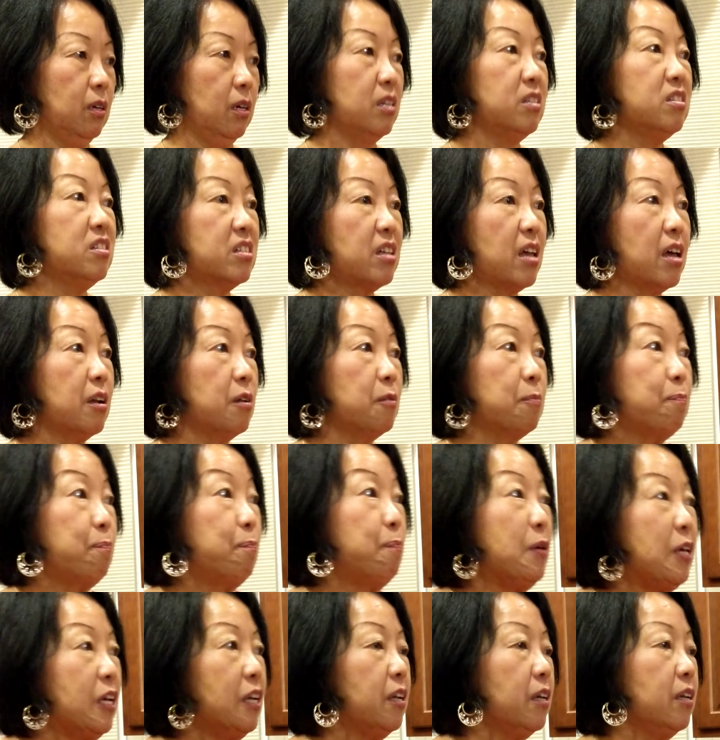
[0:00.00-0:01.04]
instead
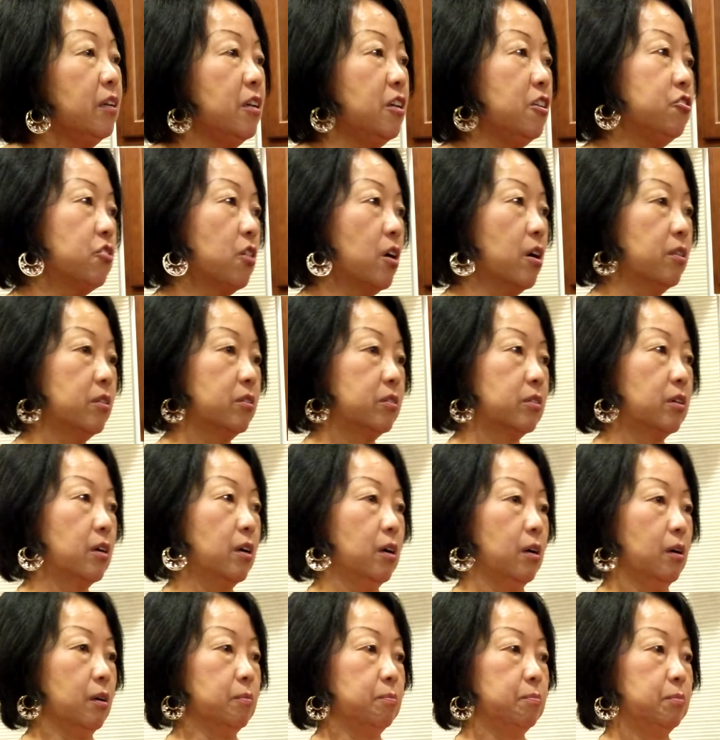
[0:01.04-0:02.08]
of beating each other
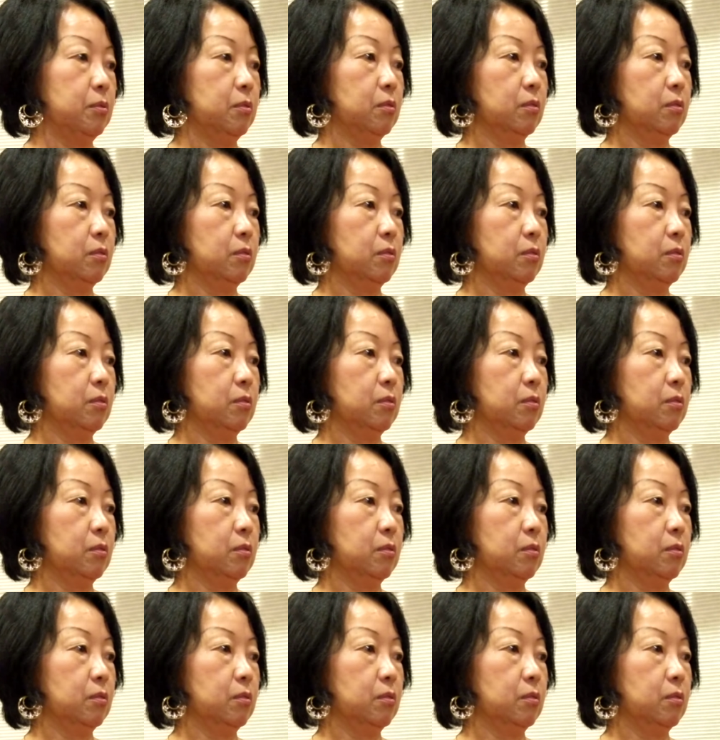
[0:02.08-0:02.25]
up.